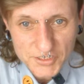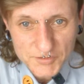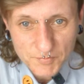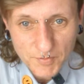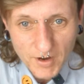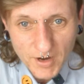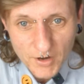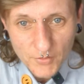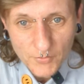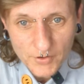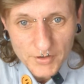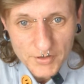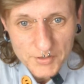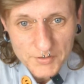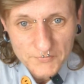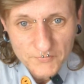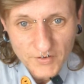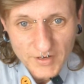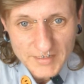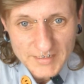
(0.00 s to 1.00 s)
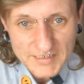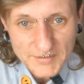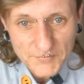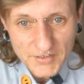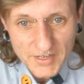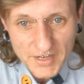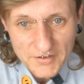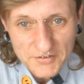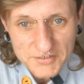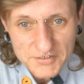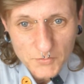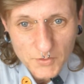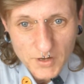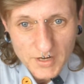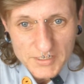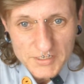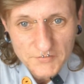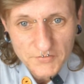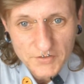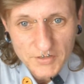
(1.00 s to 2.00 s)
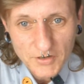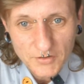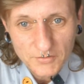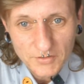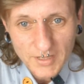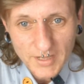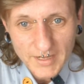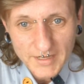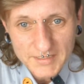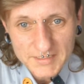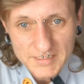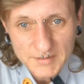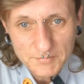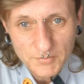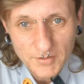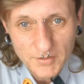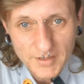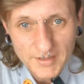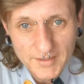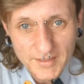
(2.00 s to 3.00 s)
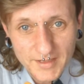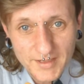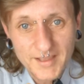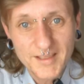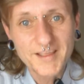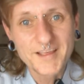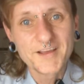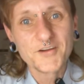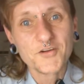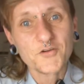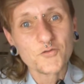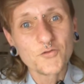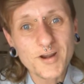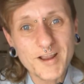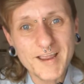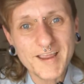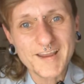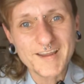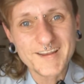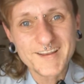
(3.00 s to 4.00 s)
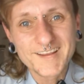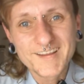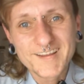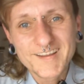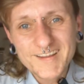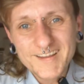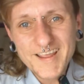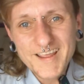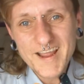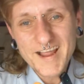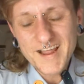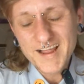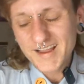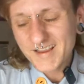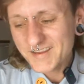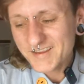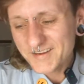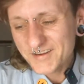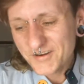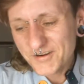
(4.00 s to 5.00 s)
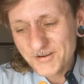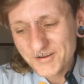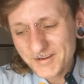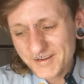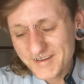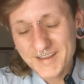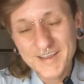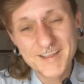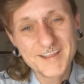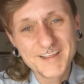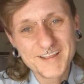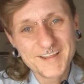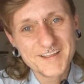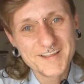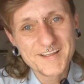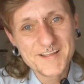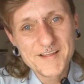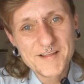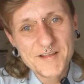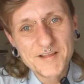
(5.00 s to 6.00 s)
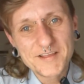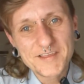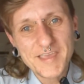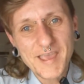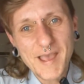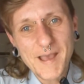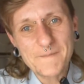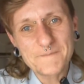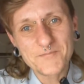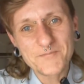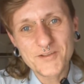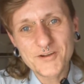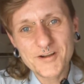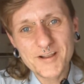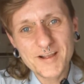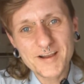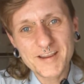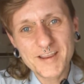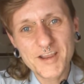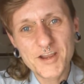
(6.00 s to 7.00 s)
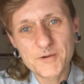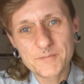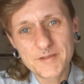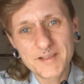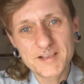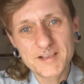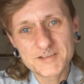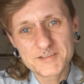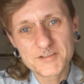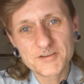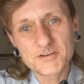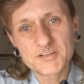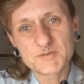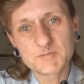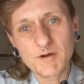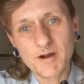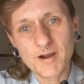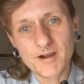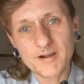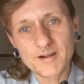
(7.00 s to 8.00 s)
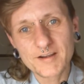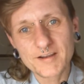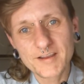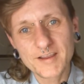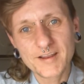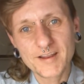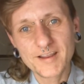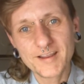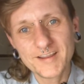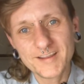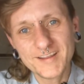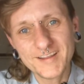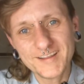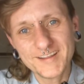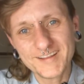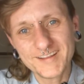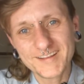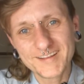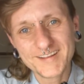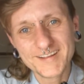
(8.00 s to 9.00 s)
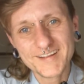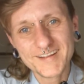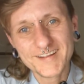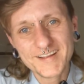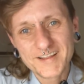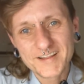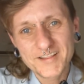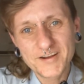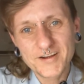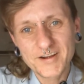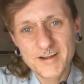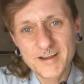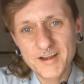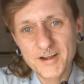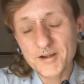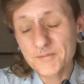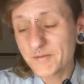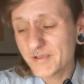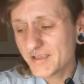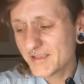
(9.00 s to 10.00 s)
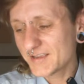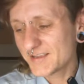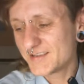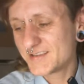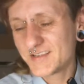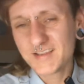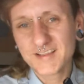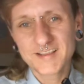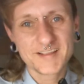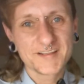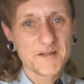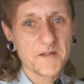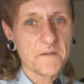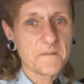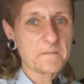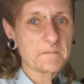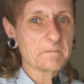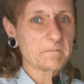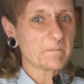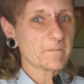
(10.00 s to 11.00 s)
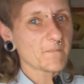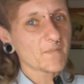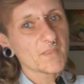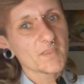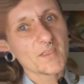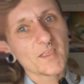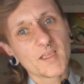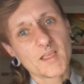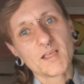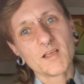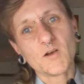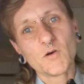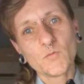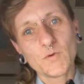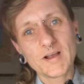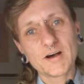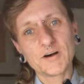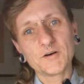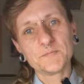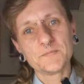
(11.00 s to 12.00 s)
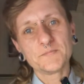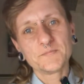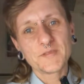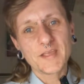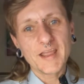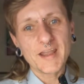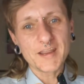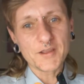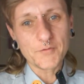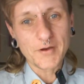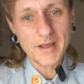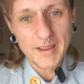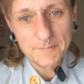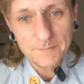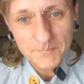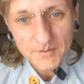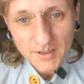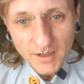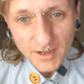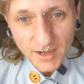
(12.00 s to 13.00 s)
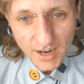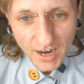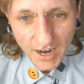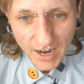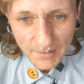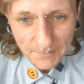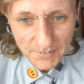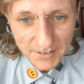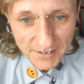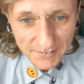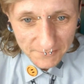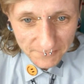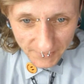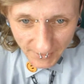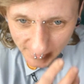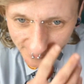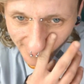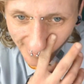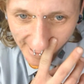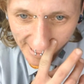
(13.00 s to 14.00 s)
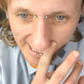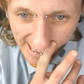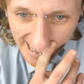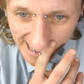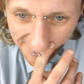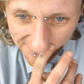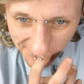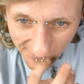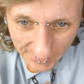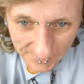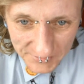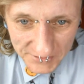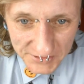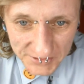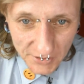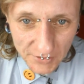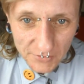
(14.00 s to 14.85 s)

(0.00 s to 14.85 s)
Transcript: bar where you can find something else to watch if you don't like. Simple, I think. Right. Yeah, you know, Captain, they're not here because they're smart. Yeah. They're here because, well, anyway, I'm going to fuck right off. I'm so